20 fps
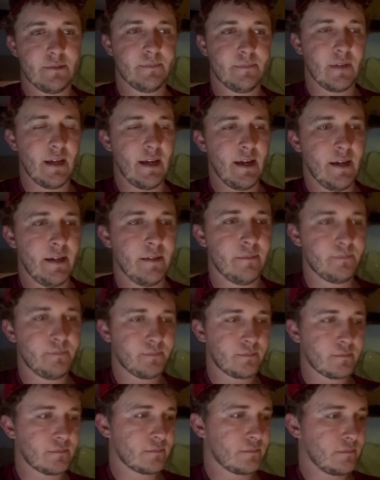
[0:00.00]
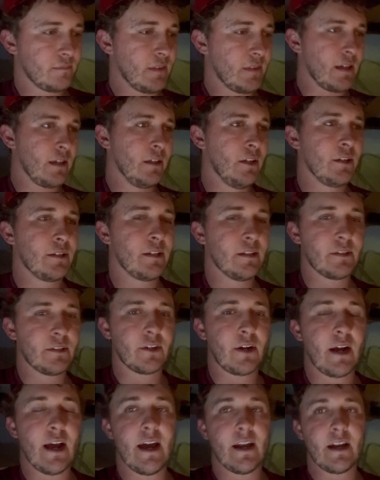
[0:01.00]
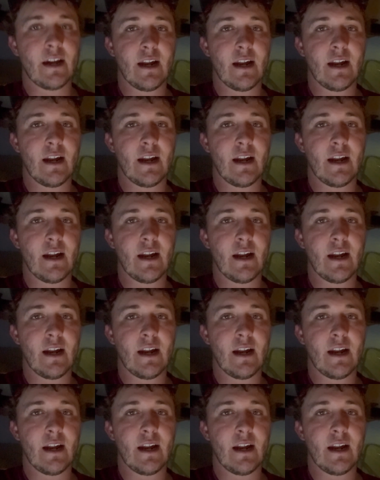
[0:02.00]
and looked at the ground,